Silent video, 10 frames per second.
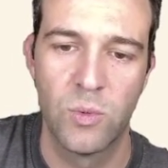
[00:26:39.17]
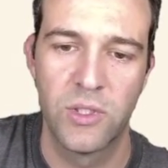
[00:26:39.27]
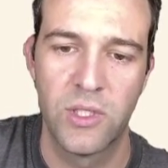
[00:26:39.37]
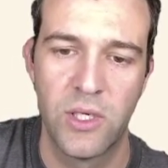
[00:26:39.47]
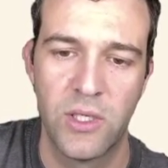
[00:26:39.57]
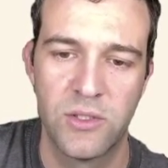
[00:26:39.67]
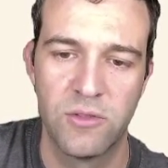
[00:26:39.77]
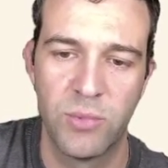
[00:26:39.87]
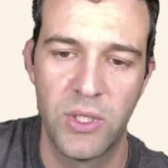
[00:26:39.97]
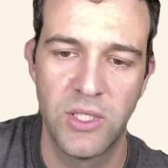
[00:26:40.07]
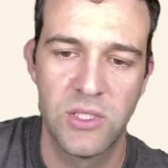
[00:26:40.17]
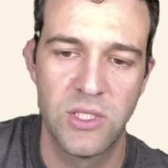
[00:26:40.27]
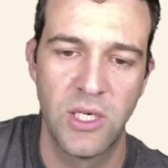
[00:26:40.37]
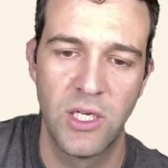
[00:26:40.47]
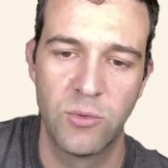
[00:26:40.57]
what kinds of plants
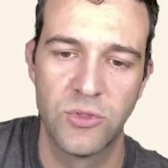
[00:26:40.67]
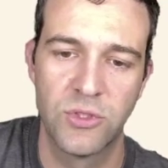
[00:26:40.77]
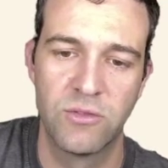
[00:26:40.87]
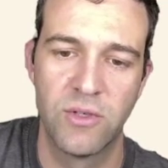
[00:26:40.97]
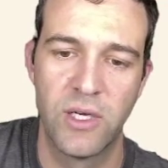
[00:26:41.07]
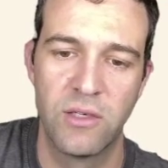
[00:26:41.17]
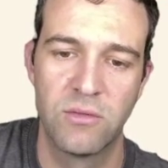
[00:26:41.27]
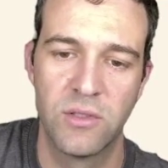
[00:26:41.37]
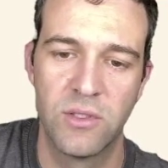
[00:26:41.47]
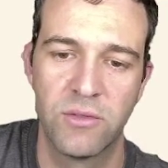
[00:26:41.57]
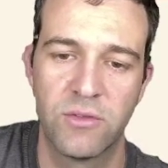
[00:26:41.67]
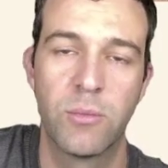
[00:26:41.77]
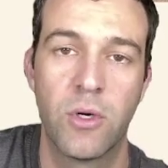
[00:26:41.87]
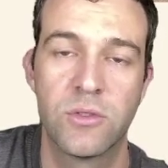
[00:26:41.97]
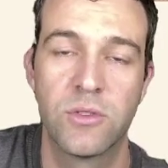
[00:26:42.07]
and animals survive in different
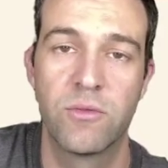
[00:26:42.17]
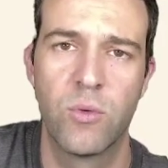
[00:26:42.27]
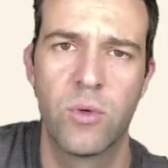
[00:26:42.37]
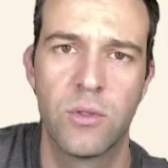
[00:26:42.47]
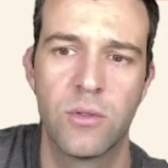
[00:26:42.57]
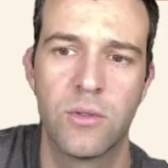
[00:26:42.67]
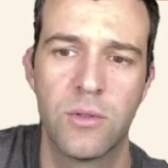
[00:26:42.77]
parts of the world.